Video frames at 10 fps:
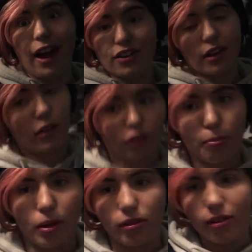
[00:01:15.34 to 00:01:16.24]
Hashtag not
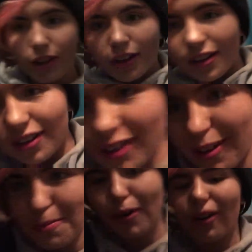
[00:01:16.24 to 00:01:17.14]
sponsored.
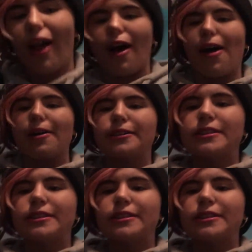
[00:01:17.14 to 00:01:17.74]
But like,